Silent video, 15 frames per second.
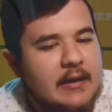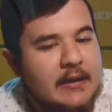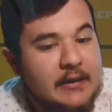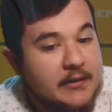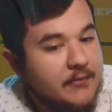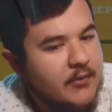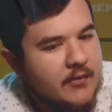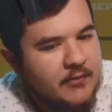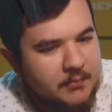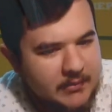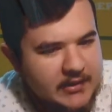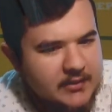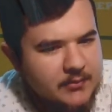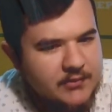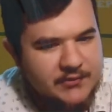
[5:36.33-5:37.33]
If you ever play
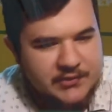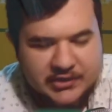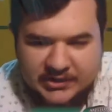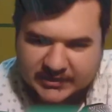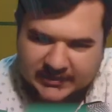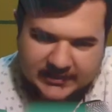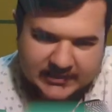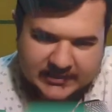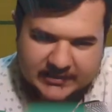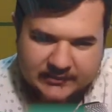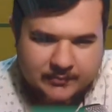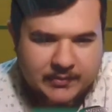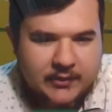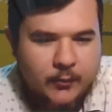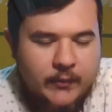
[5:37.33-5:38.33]
the move g6, it's a
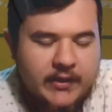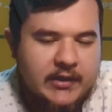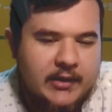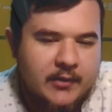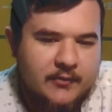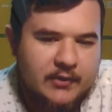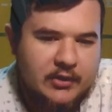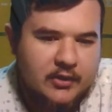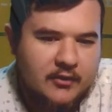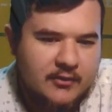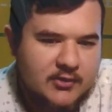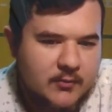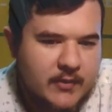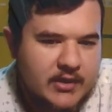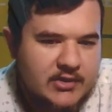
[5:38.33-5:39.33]
big weakening of the dark
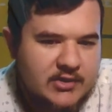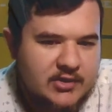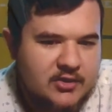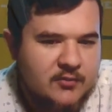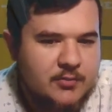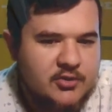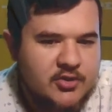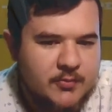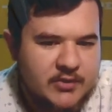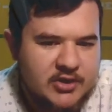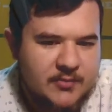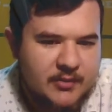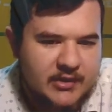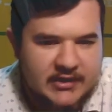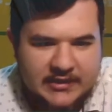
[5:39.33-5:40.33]
squares, so you've put your
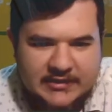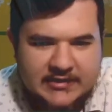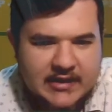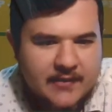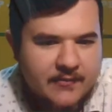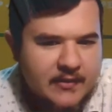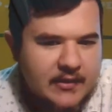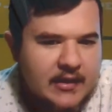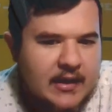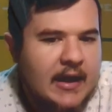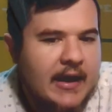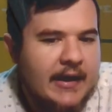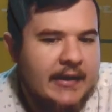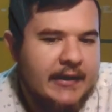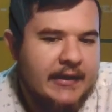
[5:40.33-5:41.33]
bishop on e7,
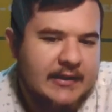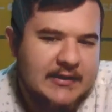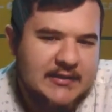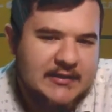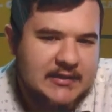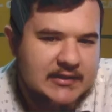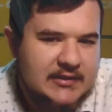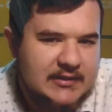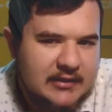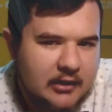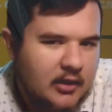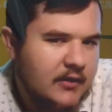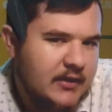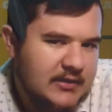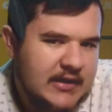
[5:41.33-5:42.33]
and it can sit still
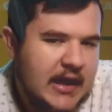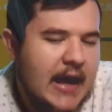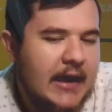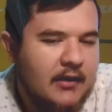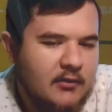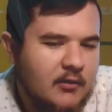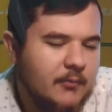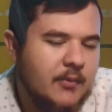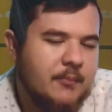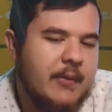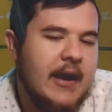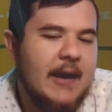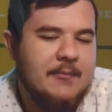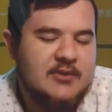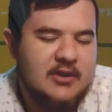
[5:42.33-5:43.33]
on this diagonal, but
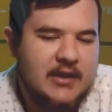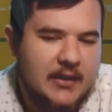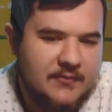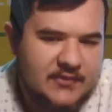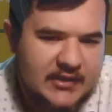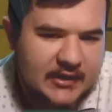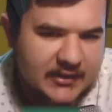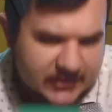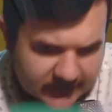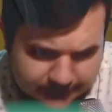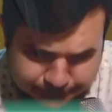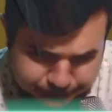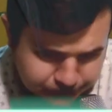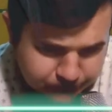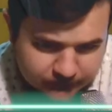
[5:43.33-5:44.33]
perhaps on f6.
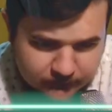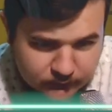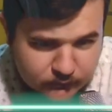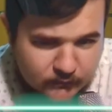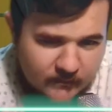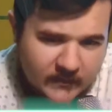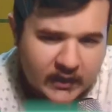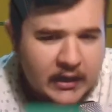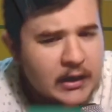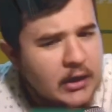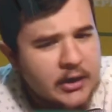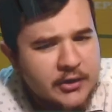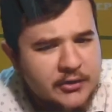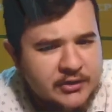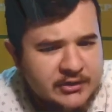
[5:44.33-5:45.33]

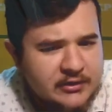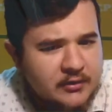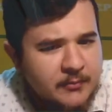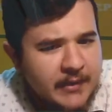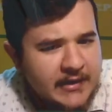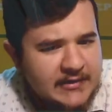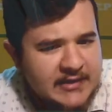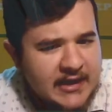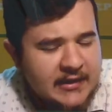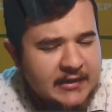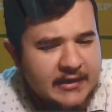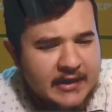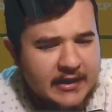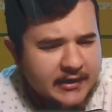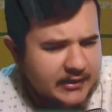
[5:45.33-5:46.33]
You still maintain
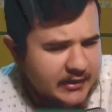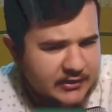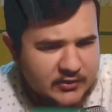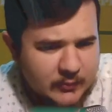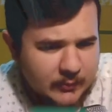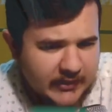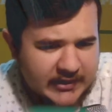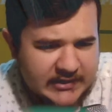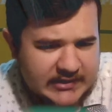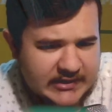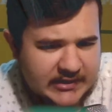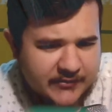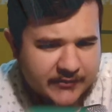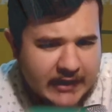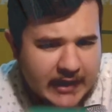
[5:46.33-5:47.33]
the idea to play
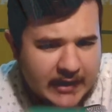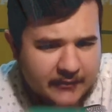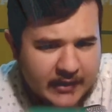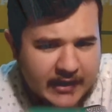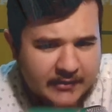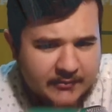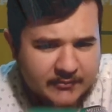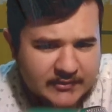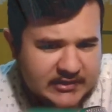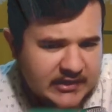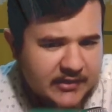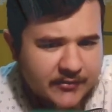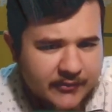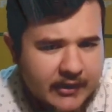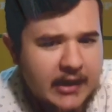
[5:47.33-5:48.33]
d5 and
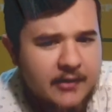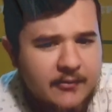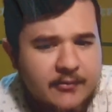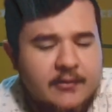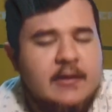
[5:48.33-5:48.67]
c5,